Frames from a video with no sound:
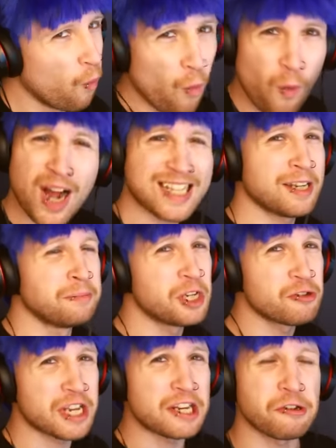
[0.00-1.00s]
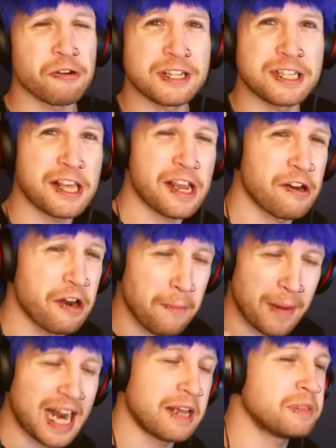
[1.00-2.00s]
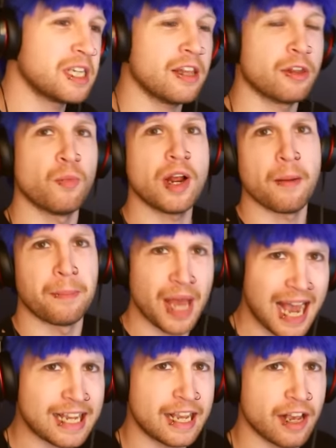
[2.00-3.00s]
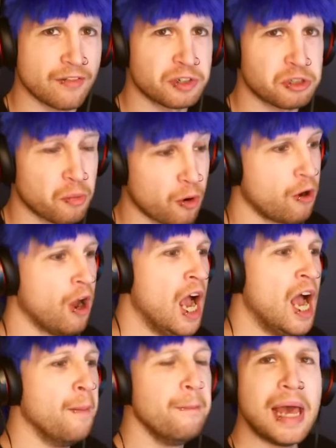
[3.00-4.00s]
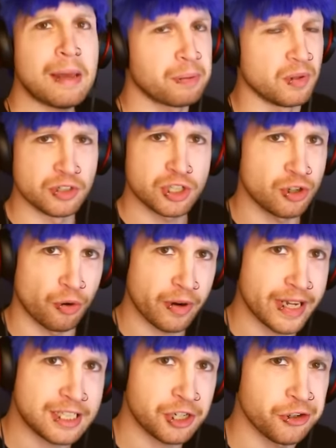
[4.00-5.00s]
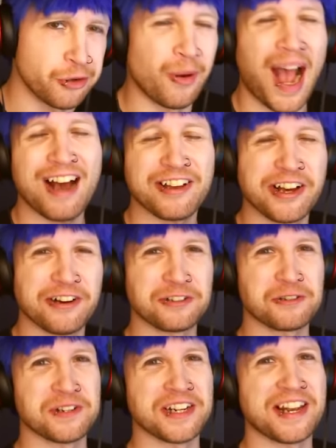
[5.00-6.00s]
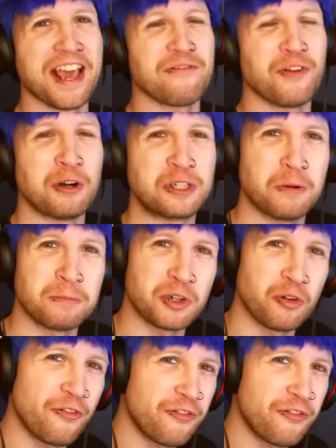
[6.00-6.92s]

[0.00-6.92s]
What's up, dudes and dudes to the internet? My name's Seth and we are back again for some more MapleStory two. How y'all doing today, folks? Hope you're doing